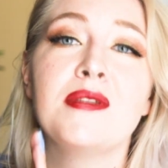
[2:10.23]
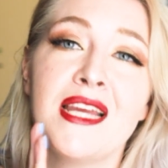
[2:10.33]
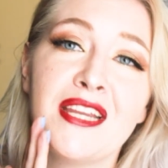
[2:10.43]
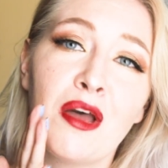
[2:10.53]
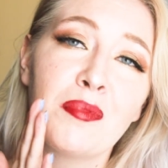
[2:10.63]

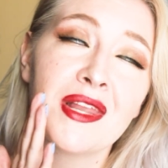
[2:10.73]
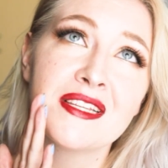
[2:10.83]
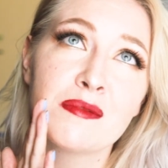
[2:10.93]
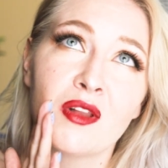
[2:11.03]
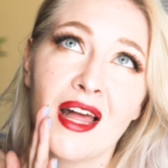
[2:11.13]
Danielle,
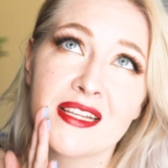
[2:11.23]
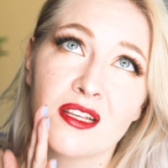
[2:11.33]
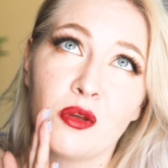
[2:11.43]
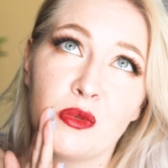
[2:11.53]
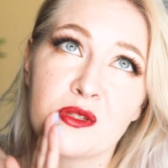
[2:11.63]
play some
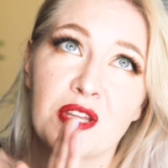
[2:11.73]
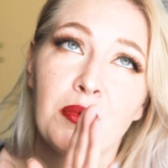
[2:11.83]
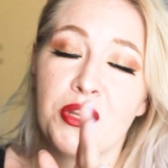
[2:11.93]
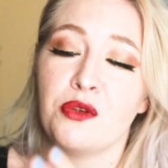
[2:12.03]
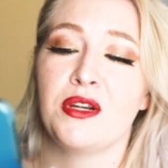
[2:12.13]
classical
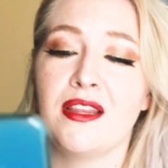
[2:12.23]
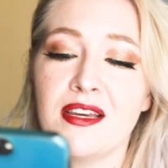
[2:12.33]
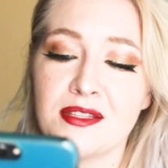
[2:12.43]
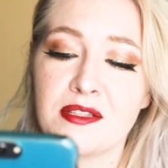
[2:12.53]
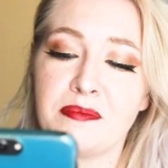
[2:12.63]
music when you read
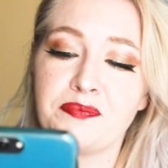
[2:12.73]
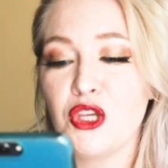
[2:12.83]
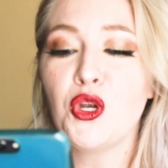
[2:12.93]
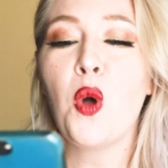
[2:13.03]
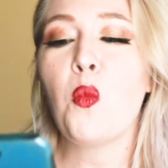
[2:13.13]
this.
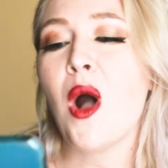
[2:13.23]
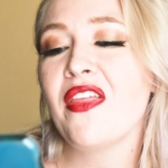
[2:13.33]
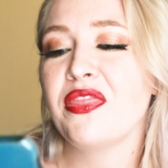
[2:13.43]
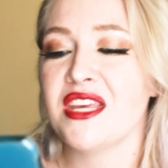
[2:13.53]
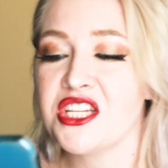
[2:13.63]
You don't
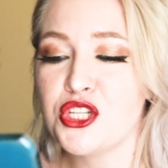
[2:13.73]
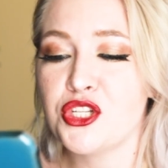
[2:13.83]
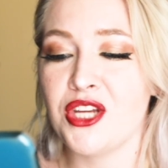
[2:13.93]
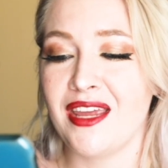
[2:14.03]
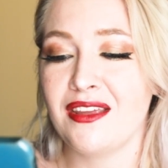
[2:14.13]
want
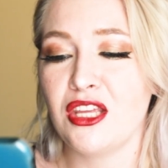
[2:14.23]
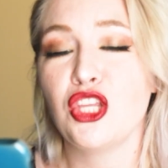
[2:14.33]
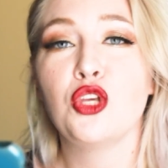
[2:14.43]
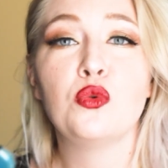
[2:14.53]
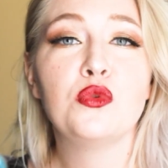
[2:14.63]
this shit,
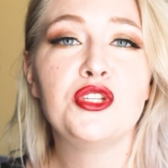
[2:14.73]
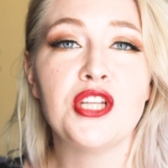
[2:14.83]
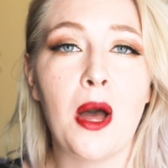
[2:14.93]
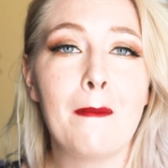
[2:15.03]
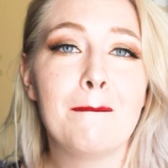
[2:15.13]
you
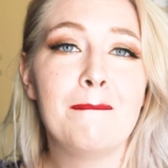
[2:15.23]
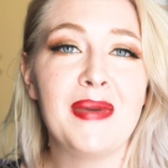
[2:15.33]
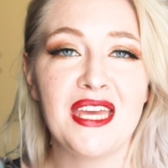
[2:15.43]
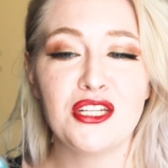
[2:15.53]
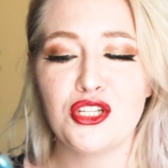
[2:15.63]
dumb
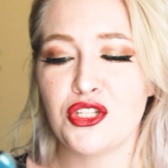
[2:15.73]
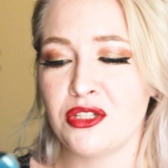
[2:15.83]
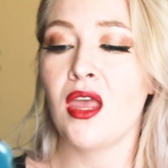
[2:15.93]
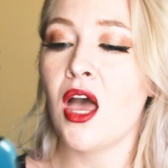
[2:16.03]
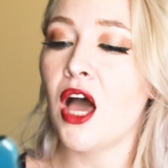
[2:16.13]

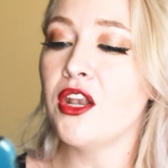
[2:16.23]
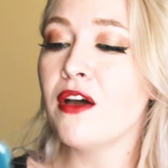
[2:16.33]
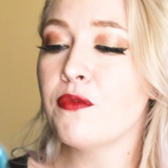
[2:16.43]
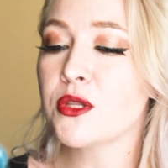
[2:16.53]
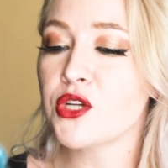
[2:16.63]
bitch.
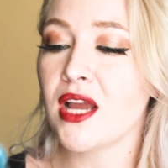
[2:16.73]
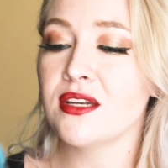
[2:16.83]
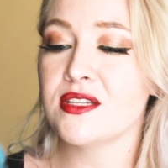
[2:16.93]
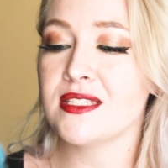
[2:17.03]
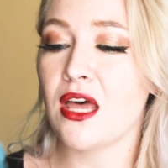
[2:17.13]
Enough with
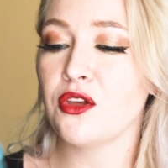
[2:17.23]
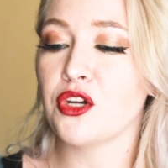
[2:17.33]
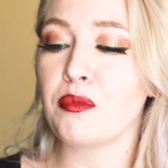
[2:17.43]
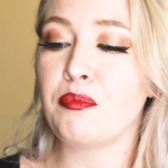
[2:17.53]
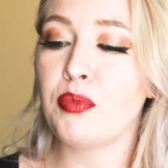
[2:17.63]
trying to sell
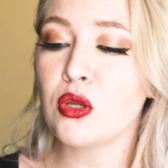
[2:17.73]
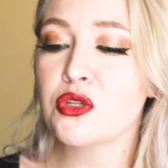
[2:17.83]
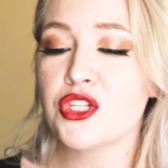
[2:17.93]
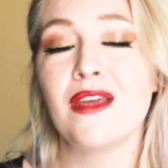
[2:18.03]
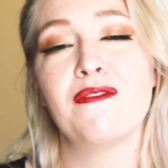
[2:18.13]
your
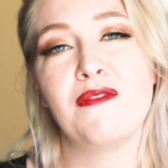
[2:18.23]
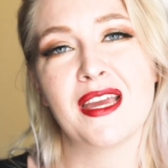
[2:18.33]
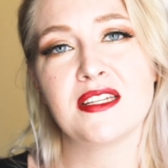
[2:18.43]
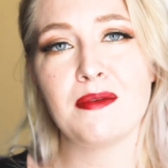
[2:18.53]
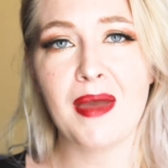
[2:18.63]
bullshit
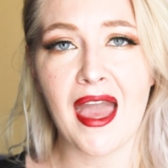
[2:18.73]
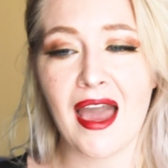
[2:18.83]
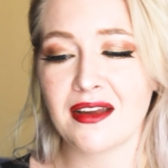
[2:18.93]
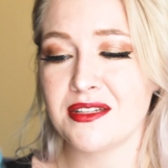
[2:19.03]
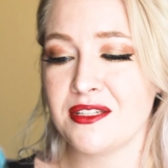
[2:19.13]
victim
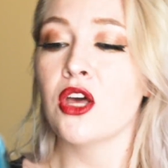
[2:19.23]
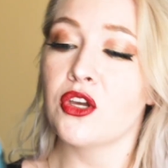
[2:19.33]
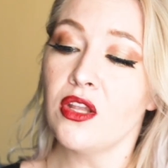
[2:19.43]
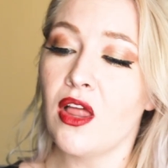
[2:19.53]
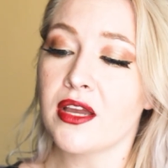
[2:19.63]
act.
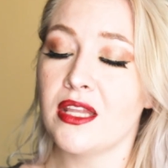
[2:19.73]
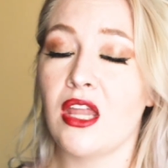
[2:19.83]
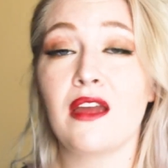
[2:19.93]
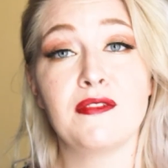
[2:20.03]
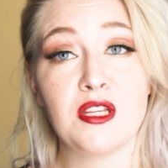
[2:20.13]
Good luck
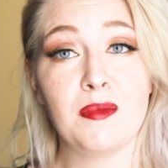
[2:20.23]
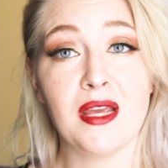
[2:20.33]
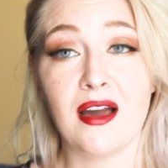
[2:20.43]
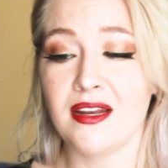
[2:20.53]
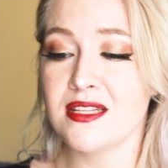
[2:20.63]
in life, to
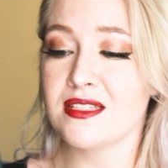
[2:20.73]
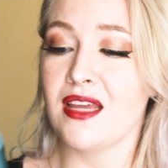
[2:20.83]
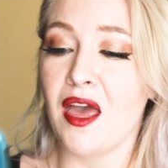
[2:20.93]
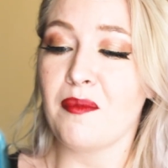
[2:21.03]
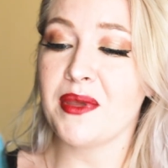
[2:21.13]
be honest,
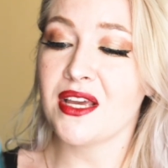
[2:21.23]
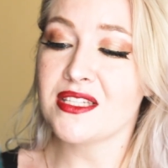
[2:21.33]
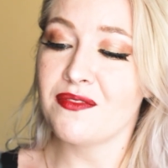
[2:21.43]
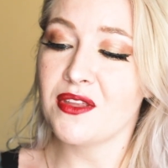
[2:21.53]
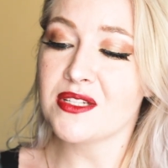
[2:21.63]

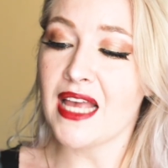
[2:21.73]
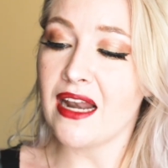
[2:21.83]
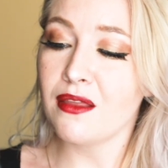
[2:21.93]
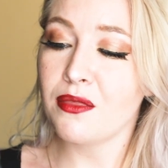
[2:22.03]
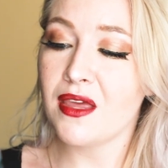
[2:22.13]
because if there's
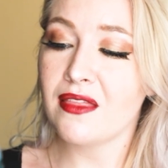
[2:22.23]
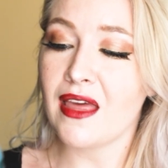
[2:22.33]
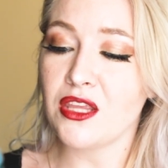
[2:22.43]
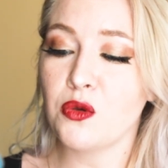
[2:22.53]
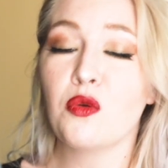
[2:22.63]
anything
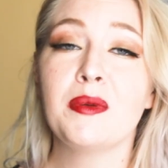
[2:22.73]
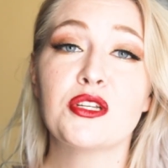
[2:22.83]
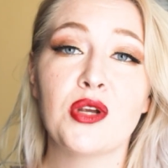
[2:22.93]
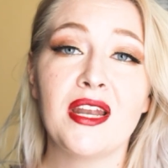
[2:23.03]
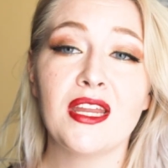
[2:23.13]
that you'll
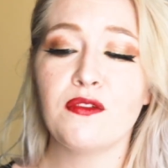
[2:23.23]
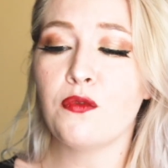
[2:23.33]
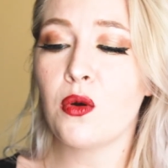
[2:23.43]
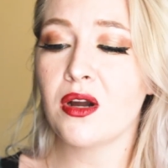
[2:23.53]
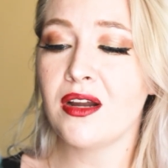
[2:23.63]
be trending
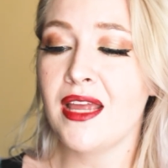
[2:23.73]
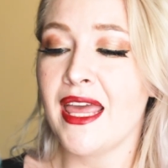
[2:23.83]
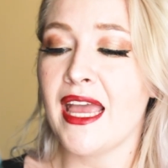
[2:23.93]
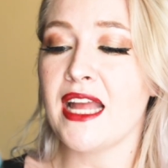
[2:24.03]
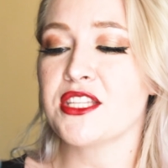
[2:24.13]
for,
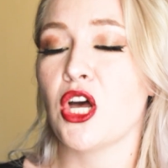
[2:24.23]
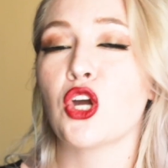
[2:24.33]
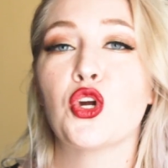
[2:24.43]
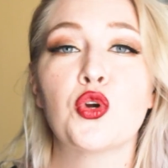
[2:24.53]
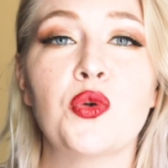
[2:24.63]
it's
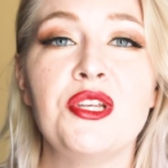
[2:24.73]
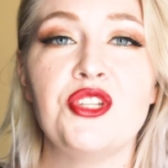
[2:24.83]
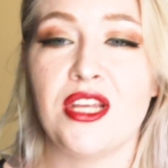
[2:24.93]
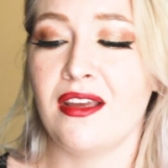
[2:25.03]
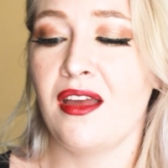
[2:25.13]
a
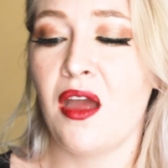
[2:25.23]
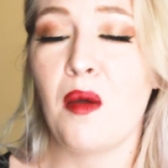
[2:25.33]
cringy,